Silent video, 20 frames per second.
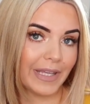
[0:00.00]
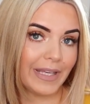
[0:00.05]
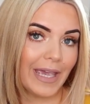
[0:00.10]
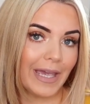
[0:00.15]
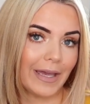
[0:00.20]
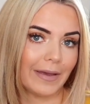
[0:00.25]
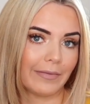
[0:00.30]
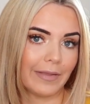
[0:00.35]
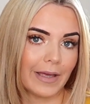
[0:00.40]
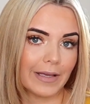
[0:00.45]

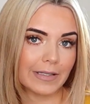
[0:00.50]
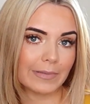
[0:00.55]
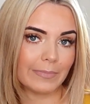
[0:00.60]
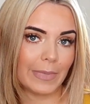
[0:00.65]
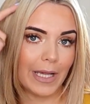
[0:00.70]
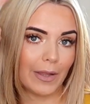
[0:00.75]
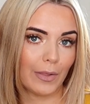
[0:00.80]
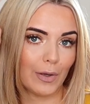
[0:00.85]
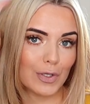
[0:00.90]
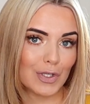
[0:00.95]
yeah, that's
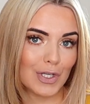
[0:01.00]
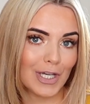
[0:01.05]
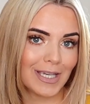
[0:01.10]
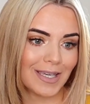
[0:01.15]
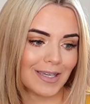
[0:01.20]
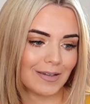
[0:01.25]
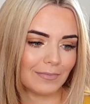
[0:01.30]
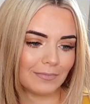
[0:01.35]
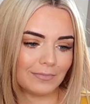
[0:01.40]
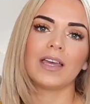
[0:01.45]
my
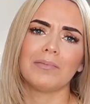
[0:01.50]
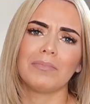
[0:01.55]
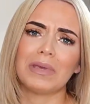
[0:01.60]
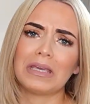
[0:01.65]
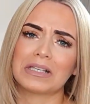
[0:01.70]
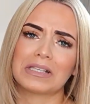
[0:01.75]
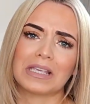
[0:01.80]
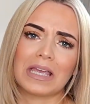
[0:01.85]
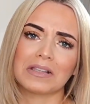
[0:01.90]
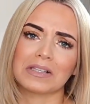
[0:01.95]
logic. It
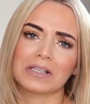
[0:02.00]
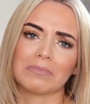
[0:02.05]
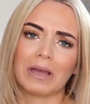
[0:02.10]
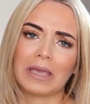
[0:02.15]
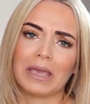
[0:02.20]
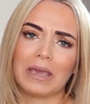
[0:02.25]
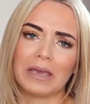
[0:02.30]
makes sense in my